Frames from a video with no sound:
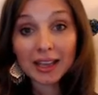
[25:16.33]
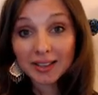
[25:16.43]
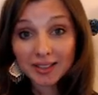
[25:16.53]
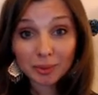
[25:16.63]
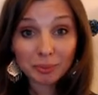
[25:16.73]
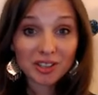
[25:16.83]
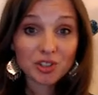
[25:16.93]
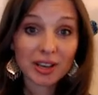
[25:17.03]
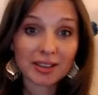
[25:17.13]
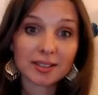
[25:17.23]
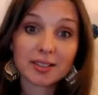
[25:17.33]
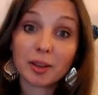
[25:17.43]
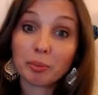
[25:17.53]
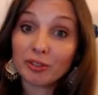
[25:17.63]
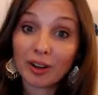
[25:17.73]
Sim suggests
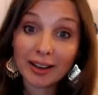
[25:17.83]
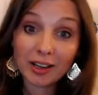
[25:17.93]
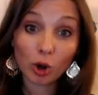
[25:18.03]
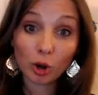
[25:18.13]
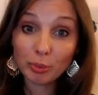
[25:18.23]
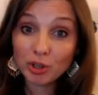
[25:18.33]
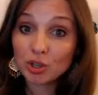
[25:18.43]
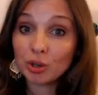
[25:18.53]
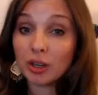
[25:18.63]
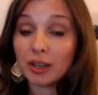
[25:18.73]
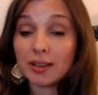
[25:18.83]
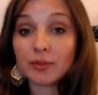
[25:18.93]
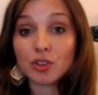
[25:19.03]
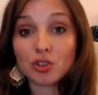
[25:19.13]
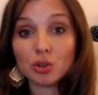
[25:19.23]
that providing opportunities
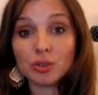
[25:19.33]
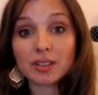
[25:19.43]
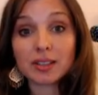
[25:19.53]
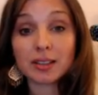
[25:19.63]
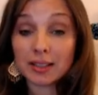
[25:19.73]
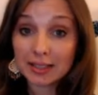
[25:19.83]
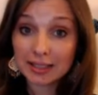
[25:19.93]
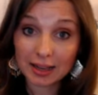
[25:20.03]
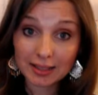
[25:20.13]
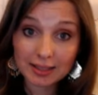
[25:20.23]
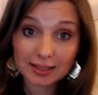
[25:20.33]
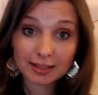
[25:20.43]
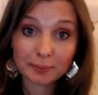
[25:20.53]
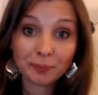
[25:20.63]
for students to discuss,